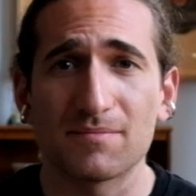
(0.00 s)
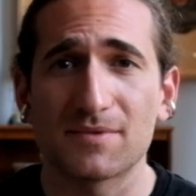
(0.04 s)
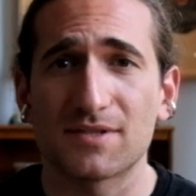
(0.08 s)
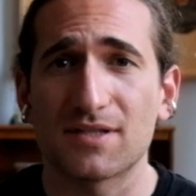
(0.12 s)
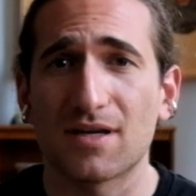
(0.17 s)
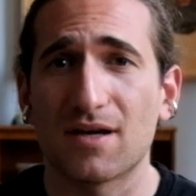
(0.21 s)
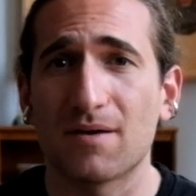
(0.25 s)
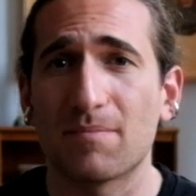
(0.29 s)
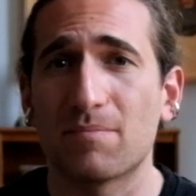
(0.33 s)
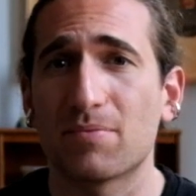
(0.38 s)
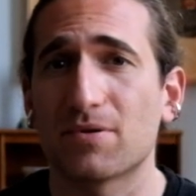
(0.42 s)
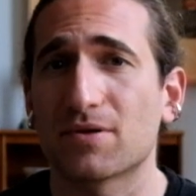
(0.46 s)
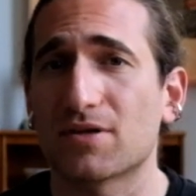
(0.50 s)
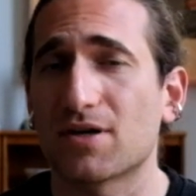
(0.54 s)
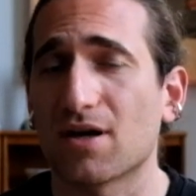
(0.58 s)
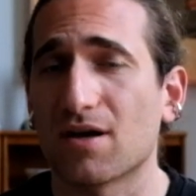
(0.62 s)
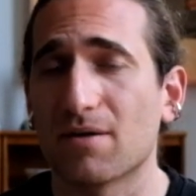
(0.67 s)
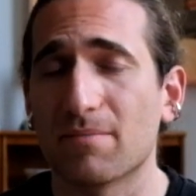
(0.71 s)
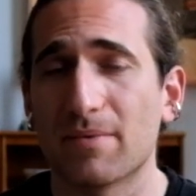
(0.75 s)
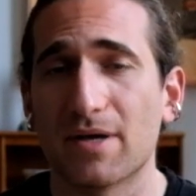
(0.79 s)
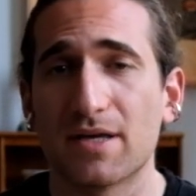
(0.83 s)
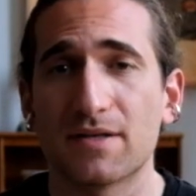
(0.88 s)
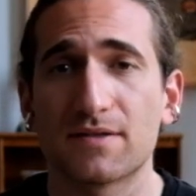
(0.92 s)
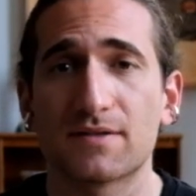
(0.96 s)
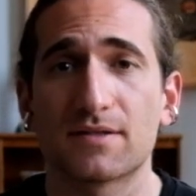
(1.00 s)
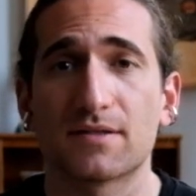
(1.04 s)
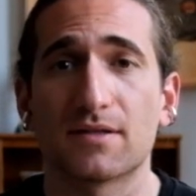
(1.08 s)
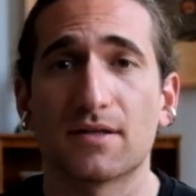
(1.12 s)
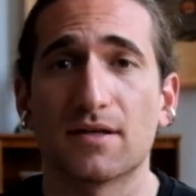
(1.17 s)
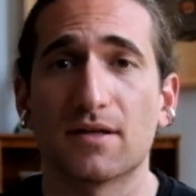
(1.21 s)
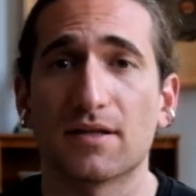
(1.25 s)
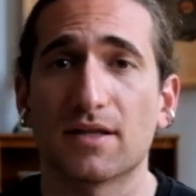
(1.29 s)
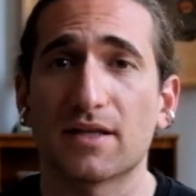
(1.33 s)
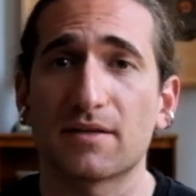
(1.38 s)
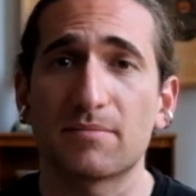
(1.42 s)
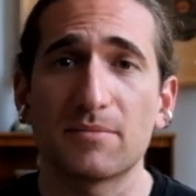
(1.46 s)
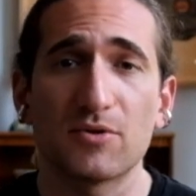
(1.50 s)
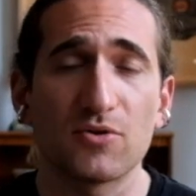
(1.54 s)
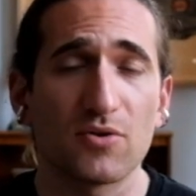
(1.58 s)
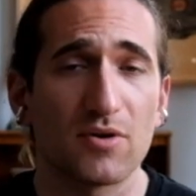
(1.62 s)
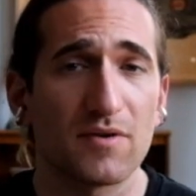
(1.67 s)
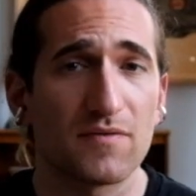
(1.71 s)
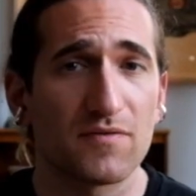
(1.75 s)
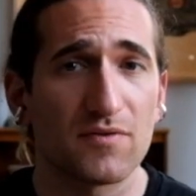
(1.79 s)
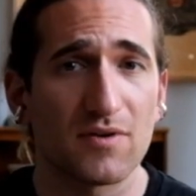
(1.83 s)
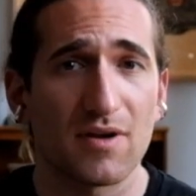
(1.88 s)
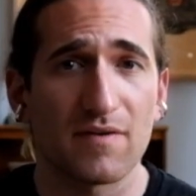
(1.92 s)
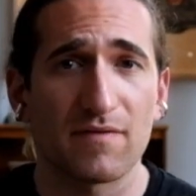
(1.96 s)
up, comment, let me know
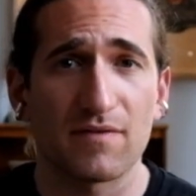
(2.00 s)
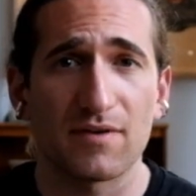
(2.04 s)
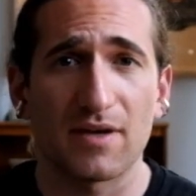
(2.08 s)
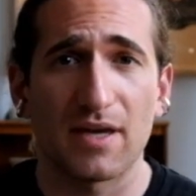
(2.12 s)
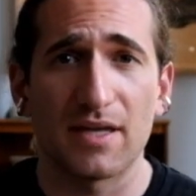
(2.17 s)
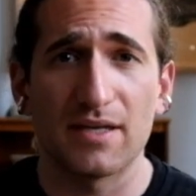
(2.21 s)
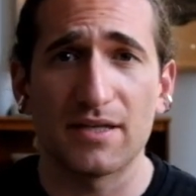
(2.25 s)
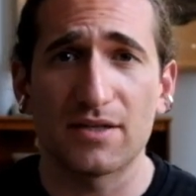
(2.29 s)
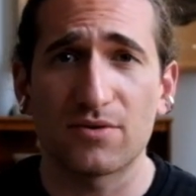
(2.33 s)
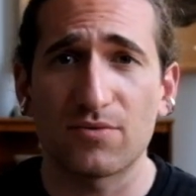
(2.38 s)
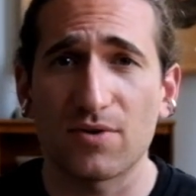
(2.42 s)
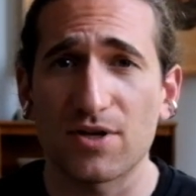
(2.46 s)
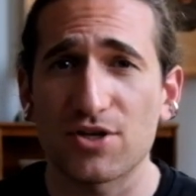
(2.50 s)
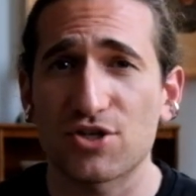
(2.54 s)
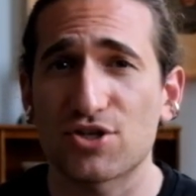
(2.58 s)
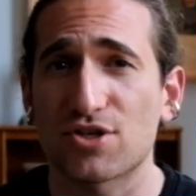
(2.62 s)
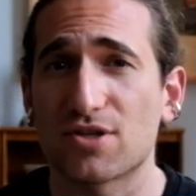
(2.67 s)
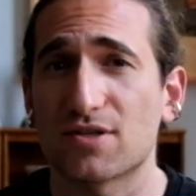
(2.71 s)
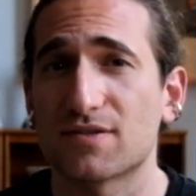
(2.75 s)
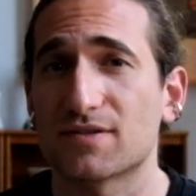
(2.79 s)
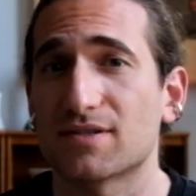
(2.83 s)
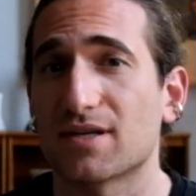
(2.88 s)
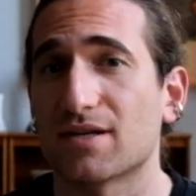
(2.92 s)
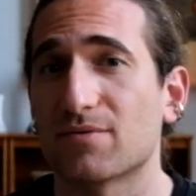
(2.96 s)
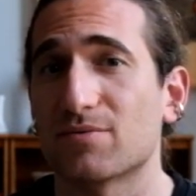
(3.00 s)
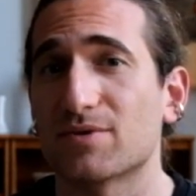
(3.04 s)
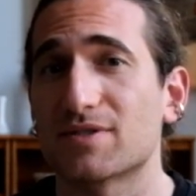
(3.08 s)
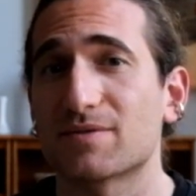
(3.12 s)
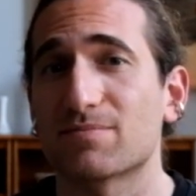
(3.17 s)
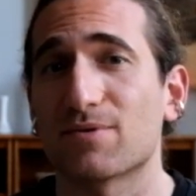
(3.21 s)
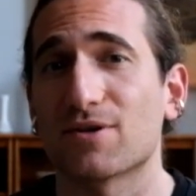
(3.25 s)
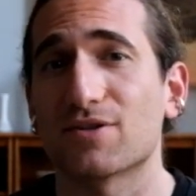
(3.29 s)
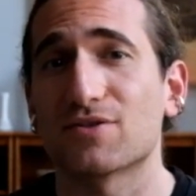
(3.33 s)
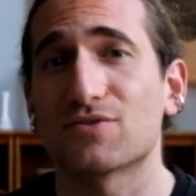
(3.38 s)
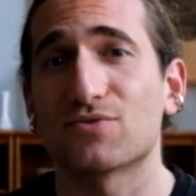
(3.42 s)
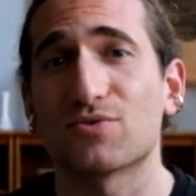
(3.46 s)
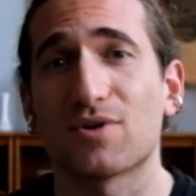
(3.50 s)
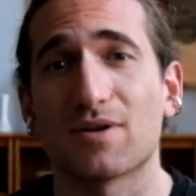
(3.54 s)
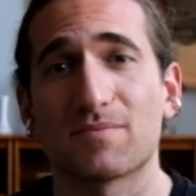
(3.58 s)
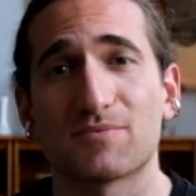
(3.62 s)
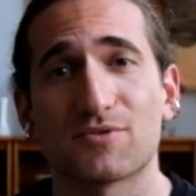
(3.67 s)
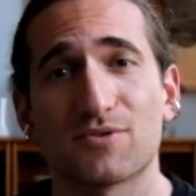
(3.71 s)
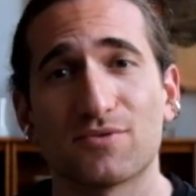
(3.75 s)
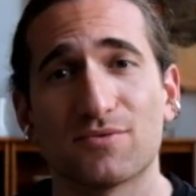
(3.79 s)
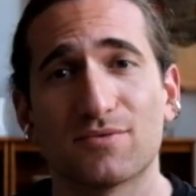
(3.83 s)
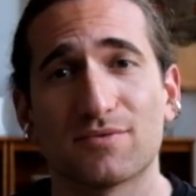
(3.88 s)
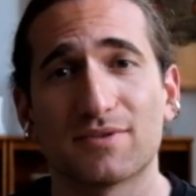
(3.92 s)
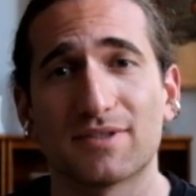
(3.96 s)
if you have any questions. I respond to
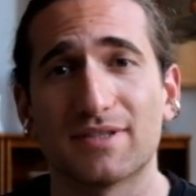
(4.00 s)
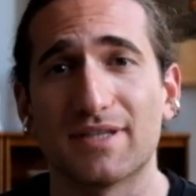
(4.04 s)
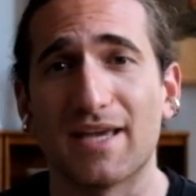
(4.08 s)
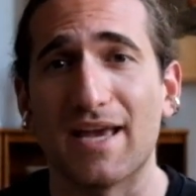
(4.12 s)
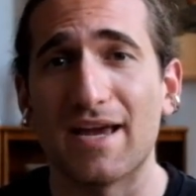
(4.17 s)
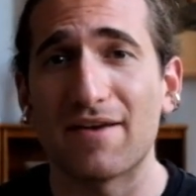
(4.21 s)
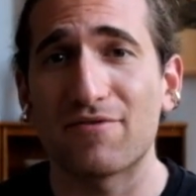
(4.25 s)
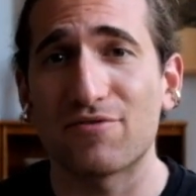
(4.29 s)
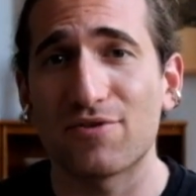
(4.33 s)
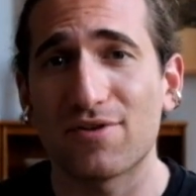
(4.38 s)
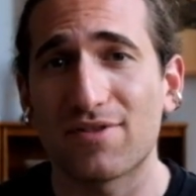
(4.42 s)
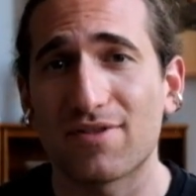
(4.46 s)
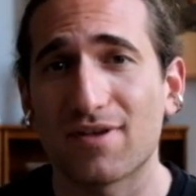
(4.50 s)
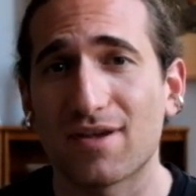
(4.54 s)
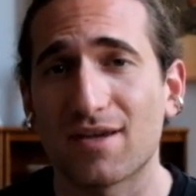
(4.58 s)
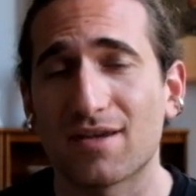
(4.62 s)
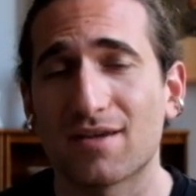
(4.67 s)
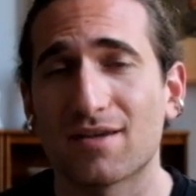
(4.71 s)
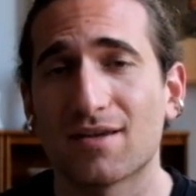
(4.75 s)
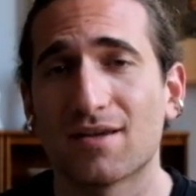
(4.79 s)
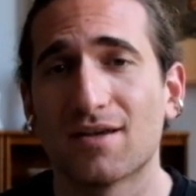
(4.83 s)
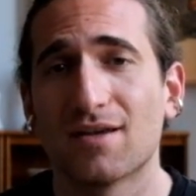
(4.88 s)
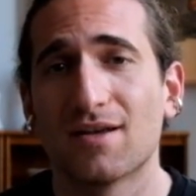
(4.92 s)
absolutely everything.